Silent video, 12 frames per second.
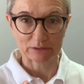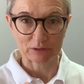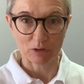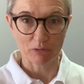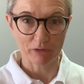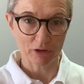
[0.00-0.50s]

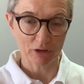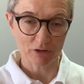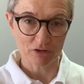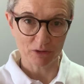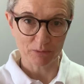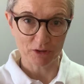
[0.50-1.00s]

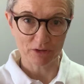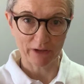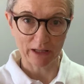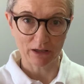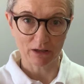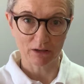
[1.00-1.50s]
Overconsumption of
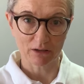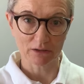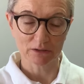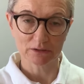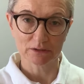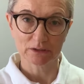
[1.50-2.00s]

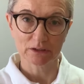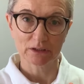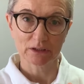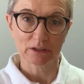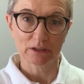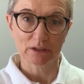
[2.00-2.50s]
alcohol,
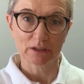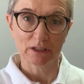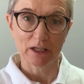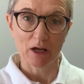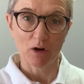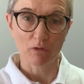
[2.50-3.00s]

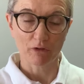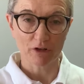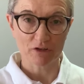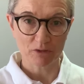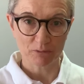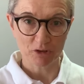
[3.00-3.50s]

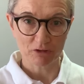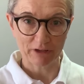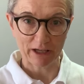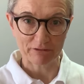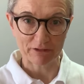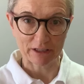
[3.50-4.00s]
overconsumption of
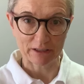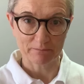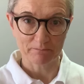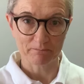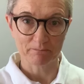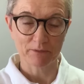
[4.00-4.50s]
caffeine,
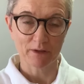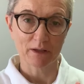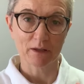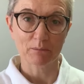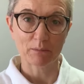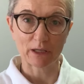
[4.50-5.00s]

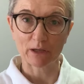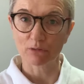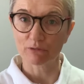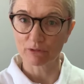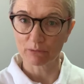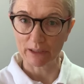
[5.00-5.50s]
being
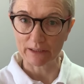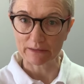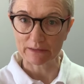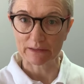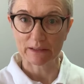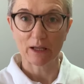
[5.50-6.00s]
overweight,
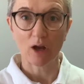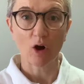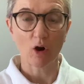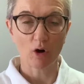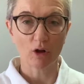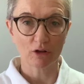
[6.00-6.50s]

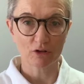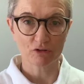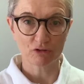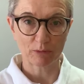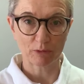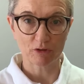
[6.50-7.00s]
all
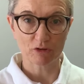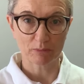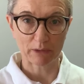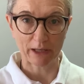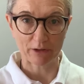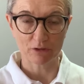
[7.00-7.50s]
contribute to
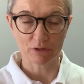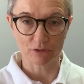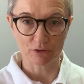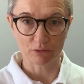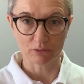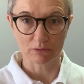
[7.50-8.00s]
bladder
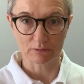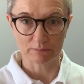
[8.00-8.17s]
control.